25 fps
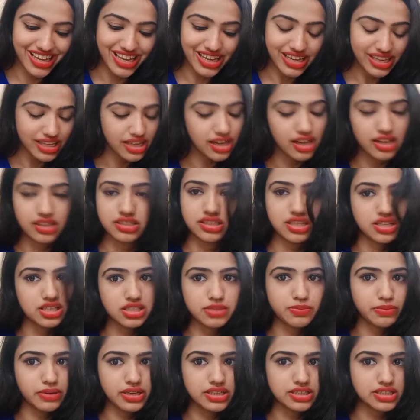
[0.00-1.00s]
Yeah, it is
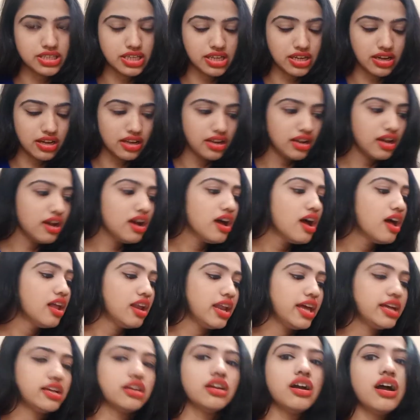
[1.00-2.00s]
pretty color.
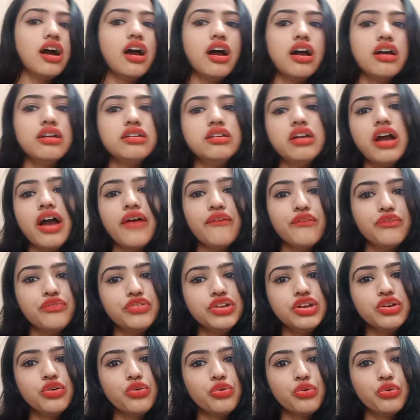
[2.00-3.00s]
Like,
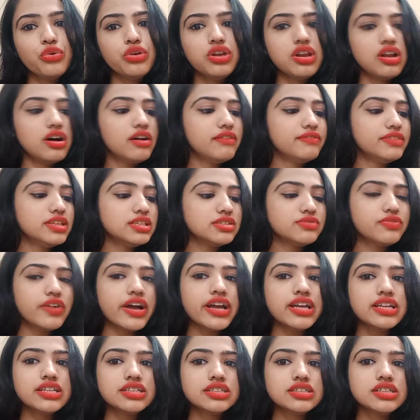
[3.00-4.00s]
we all love this
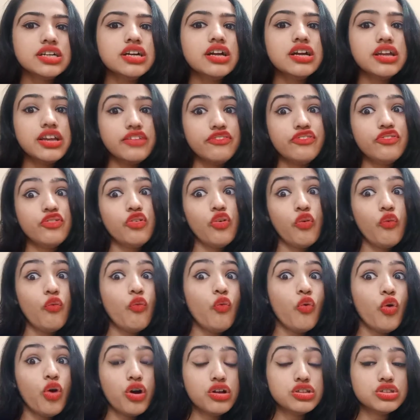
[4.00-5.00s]
white if we
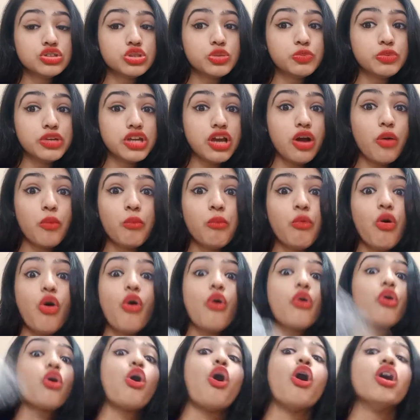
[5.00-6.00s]
want to be
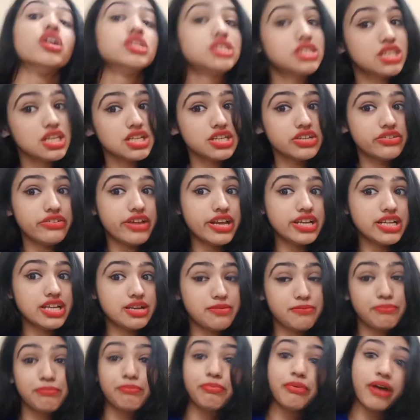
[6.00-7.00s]
more
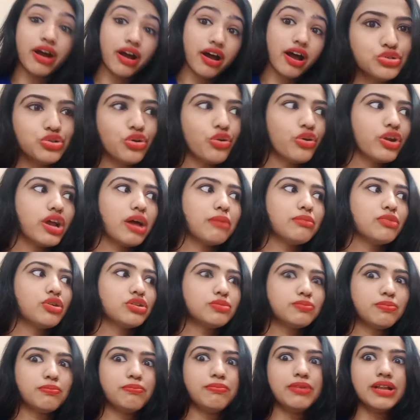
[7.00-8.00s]
concentrated. But, and I'm not
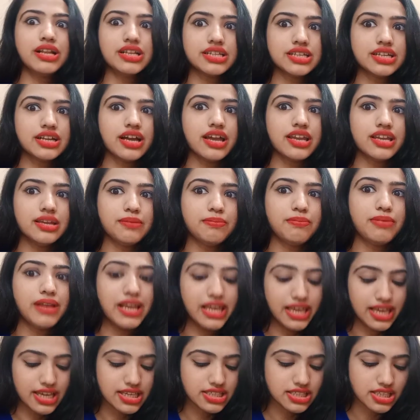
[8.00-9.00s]
building any
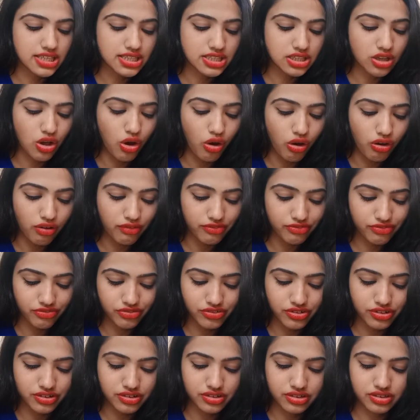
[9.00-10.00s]
places
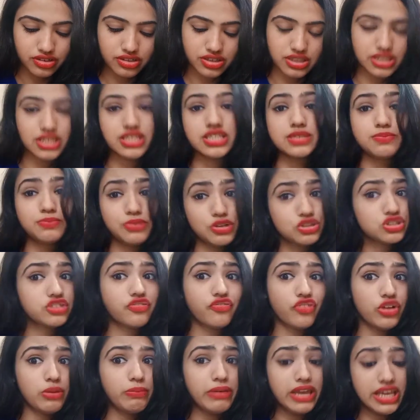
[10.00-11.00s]
of this
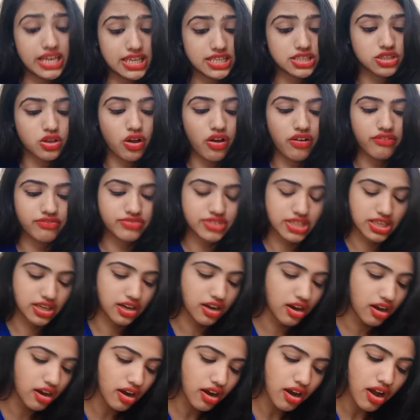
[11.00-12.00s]
beautiful piece of
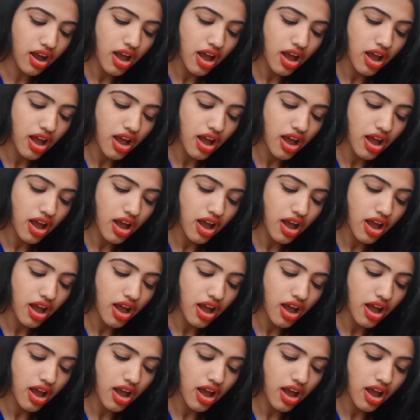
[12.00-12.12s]
decor.